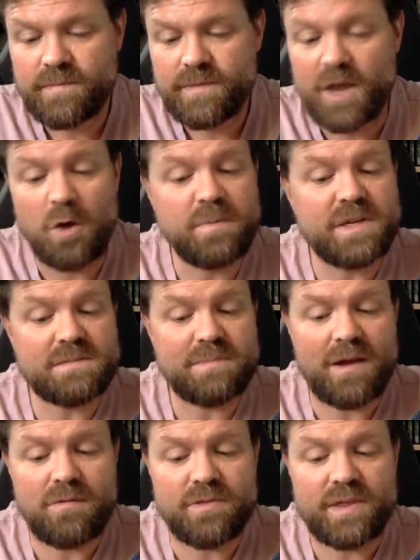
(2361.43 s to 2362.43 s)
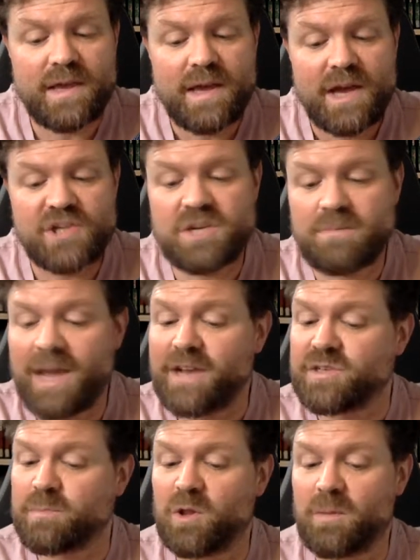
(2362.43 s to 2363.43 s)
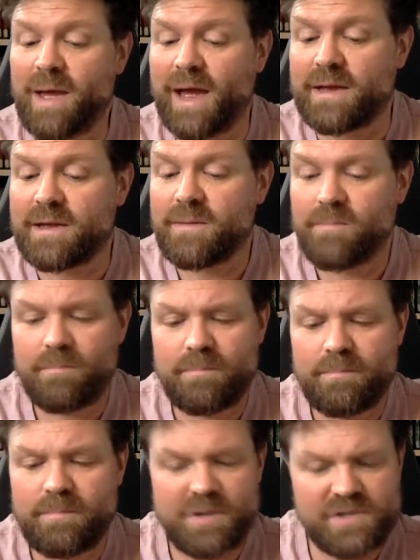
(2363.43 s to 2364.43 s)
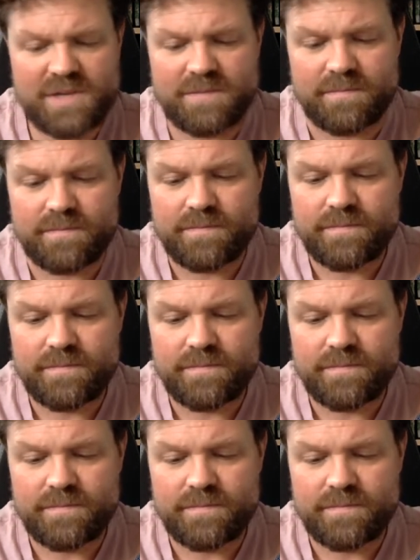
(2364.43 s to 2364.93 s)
He opened his mouth, and she made to pull back, but didn't.